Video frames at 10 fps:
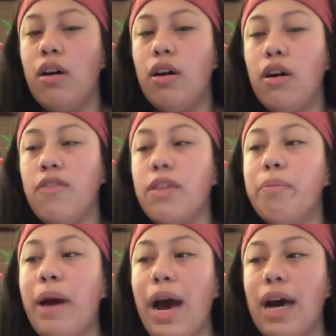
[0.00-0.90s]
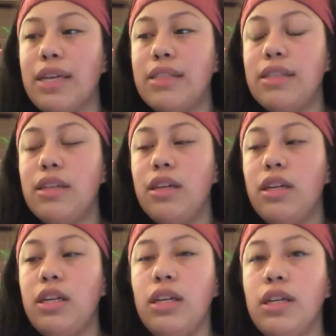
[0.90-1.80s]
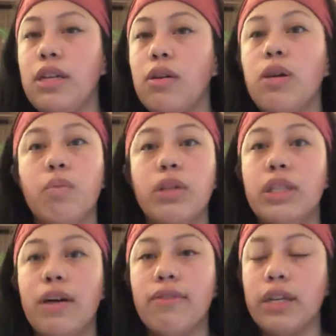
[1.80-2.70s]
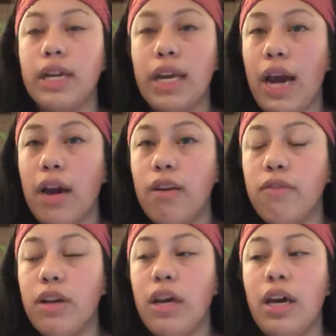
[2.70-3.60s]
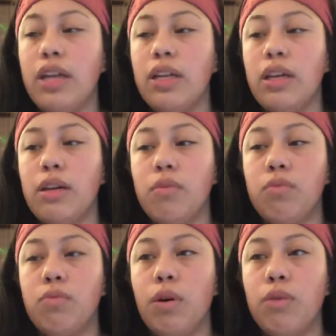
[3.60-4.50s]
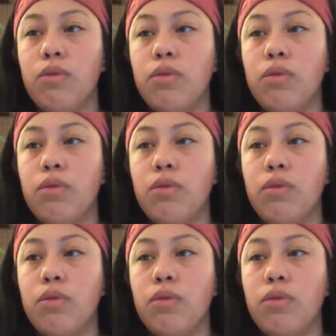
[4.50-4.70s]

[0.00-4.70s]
of the past, he will never get out of it, and it won't